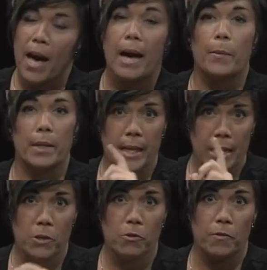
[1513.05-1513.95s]
And I want to
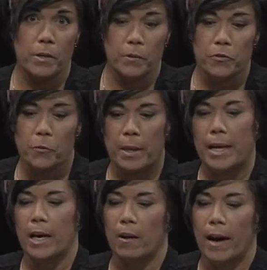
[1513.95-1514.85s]
thank you, the viewers, for being
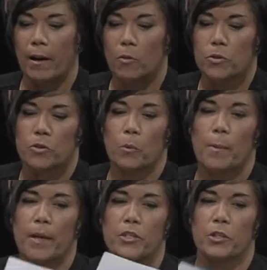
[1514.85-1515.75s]
here, and also to
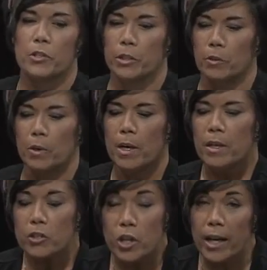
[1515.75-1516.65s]
remind you to
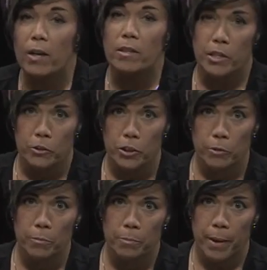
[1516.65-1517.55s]
check out the
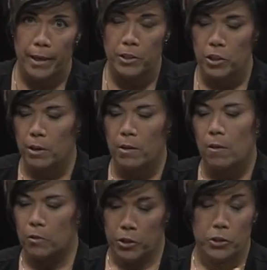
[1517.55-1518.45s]
YouTube page,
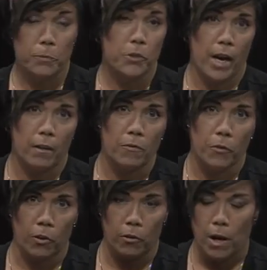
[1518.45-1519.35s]
the YouTube channel
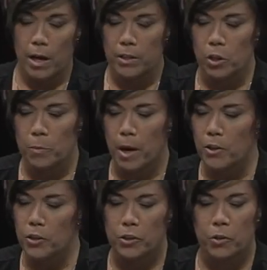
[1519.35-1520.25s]
for
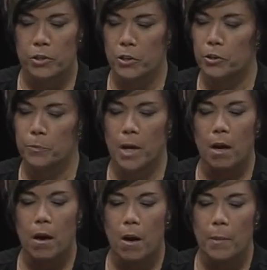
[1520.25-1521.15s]
Soapbox. You just go to
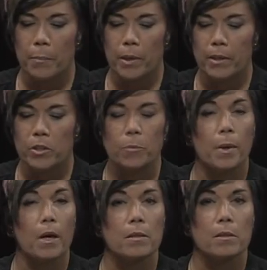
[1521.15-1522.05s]
youtube.com and put in
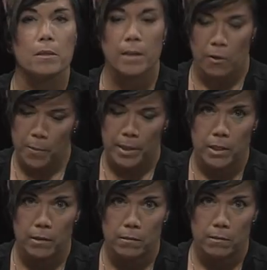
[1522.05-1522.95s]
Soapbox Sacramento.